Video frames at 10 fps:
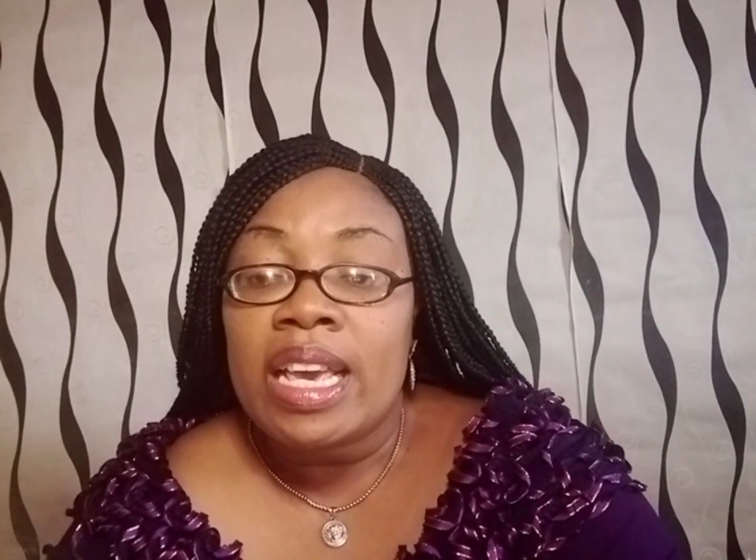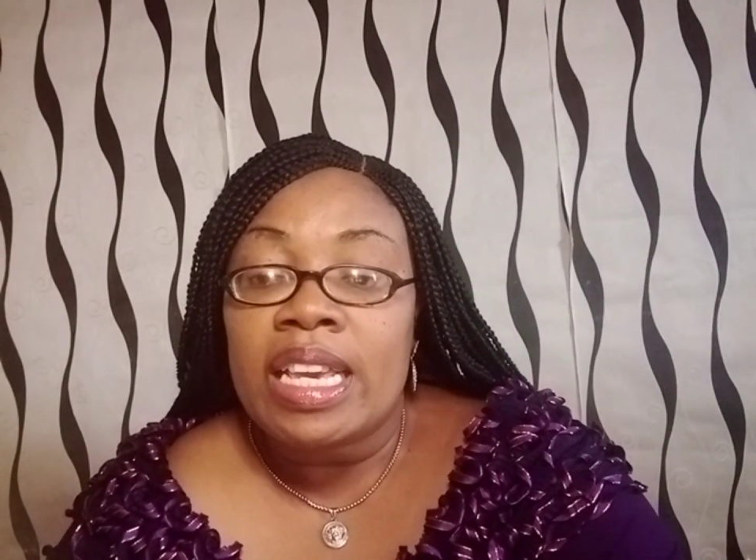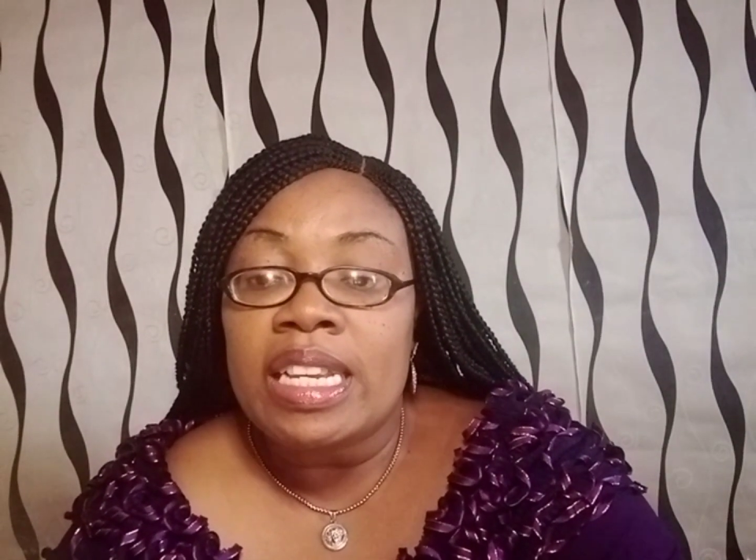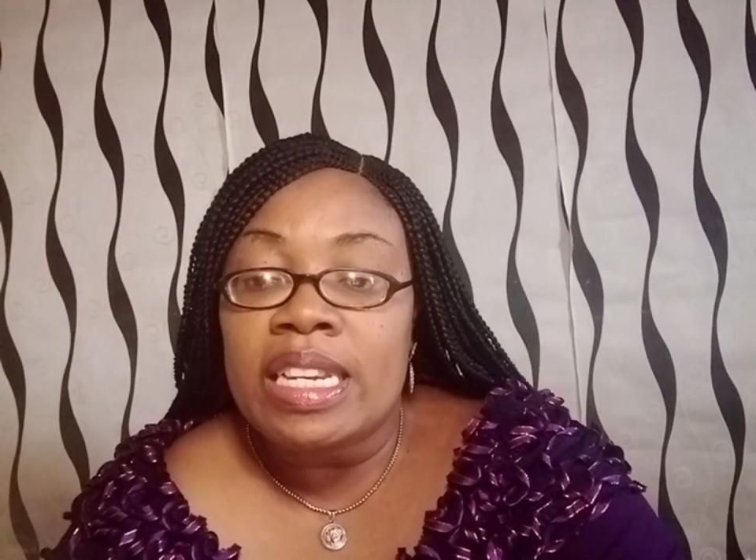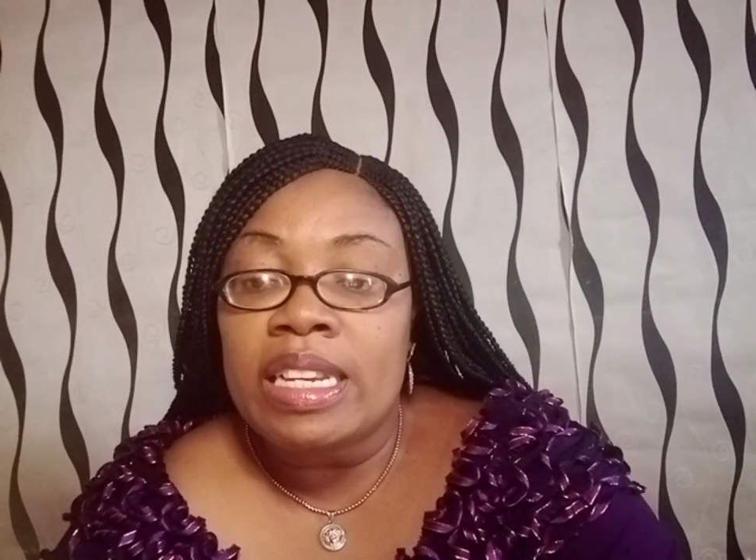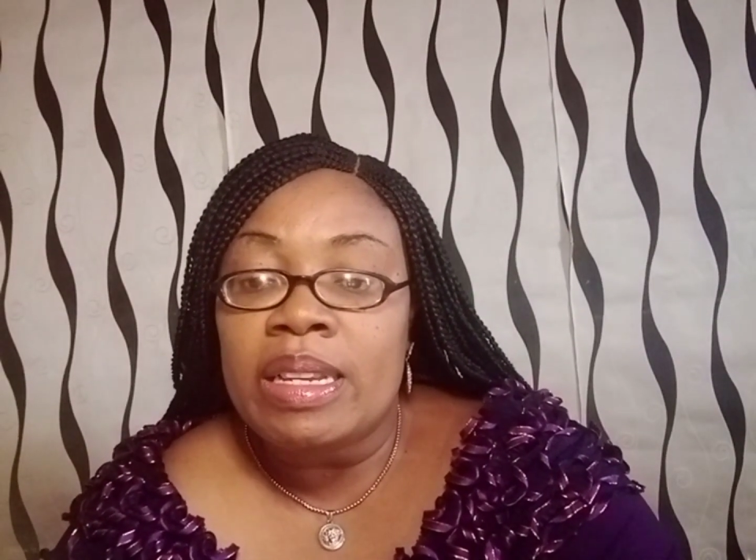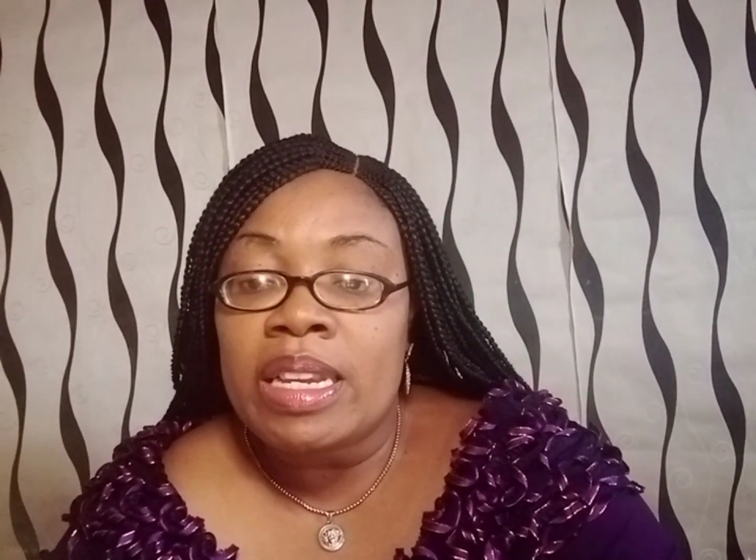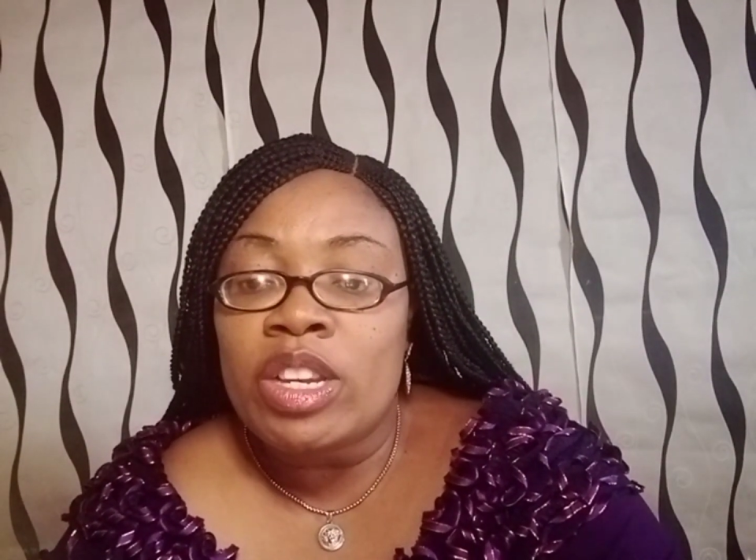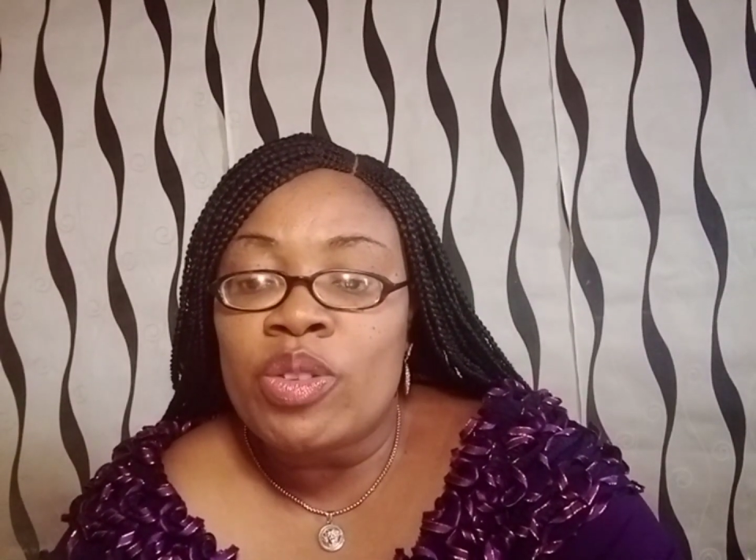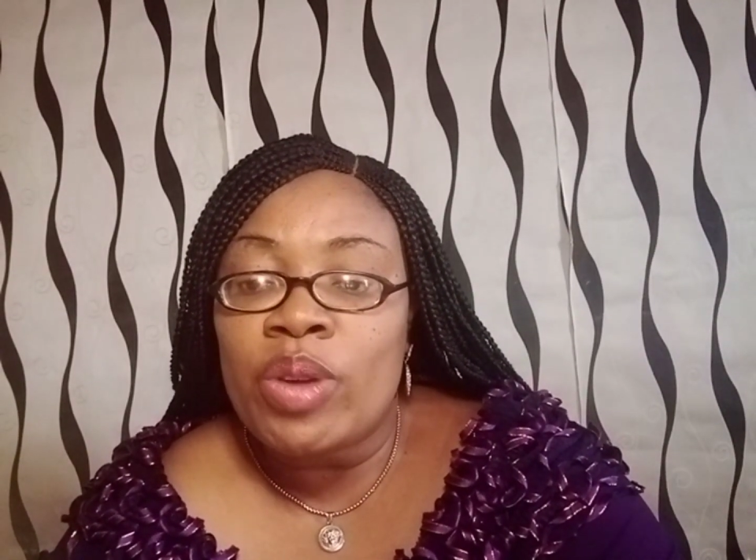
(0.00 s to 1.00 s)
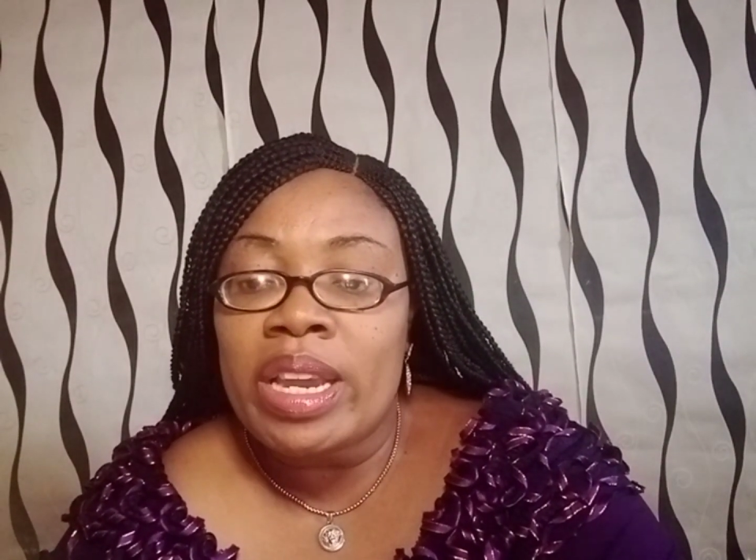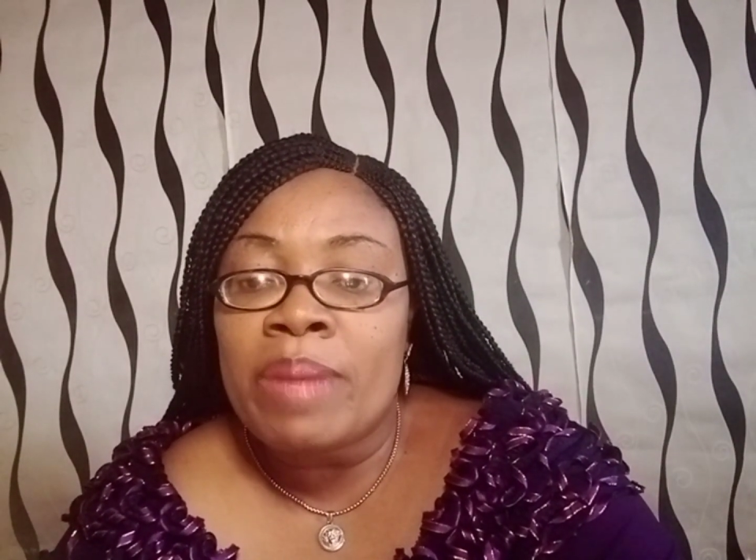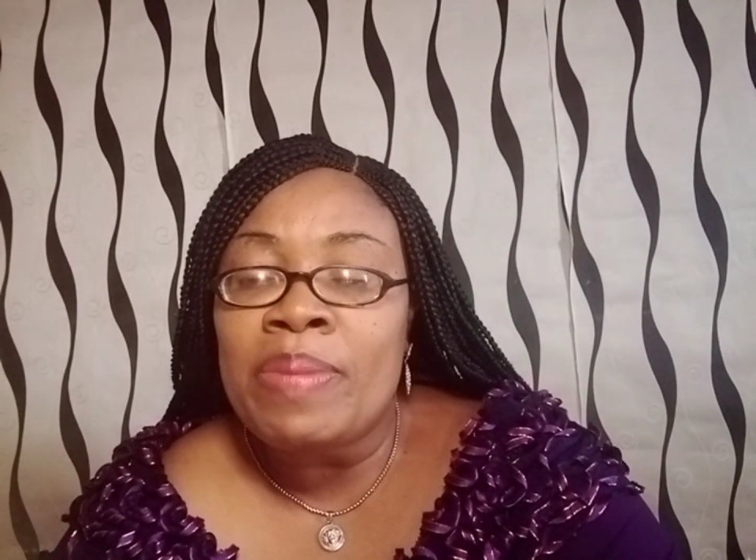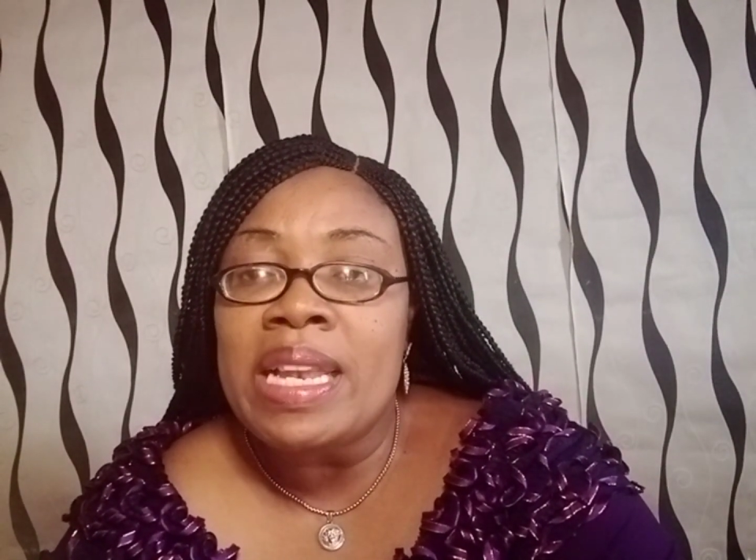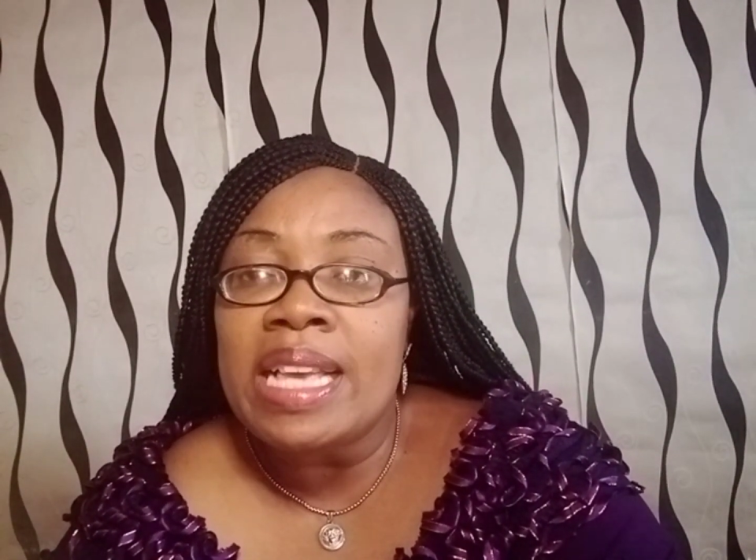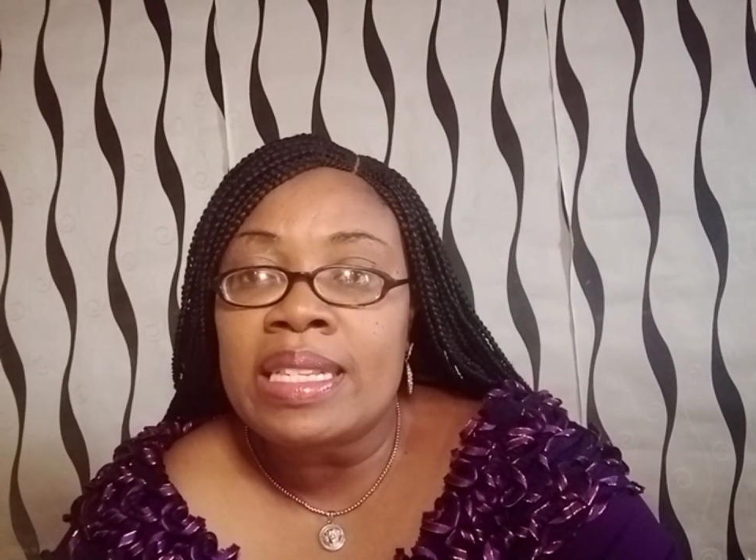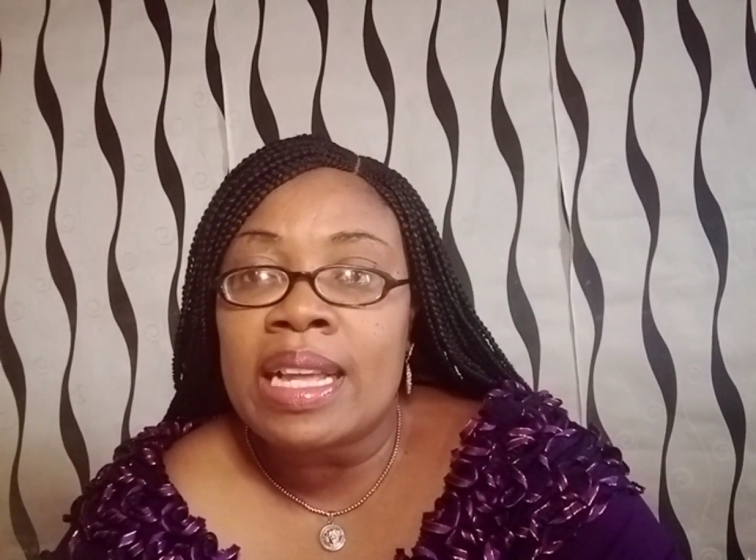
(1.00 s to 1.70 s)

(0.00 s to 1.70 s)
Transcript: in a place